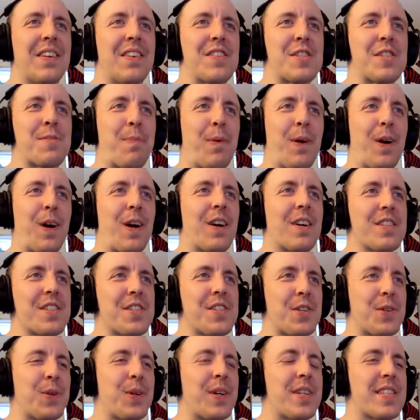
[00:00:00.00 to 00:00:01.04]

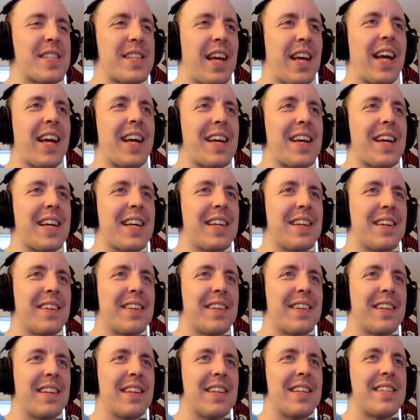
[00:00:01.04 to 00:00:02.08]
Spurs, who is a
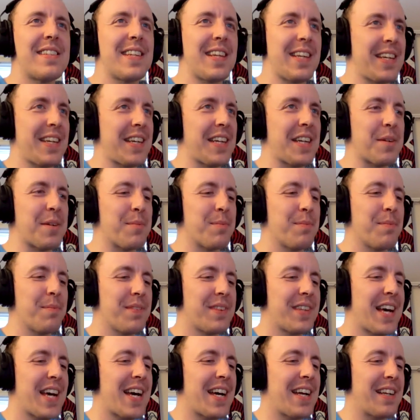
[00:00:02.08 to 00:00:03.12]
team
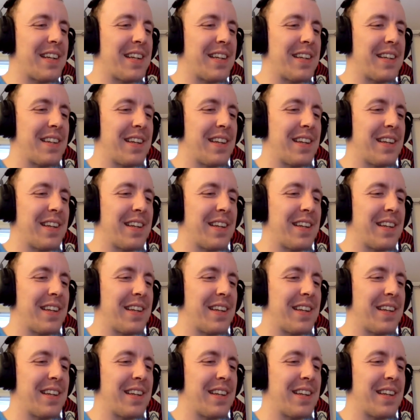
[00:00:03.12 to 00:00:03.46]
that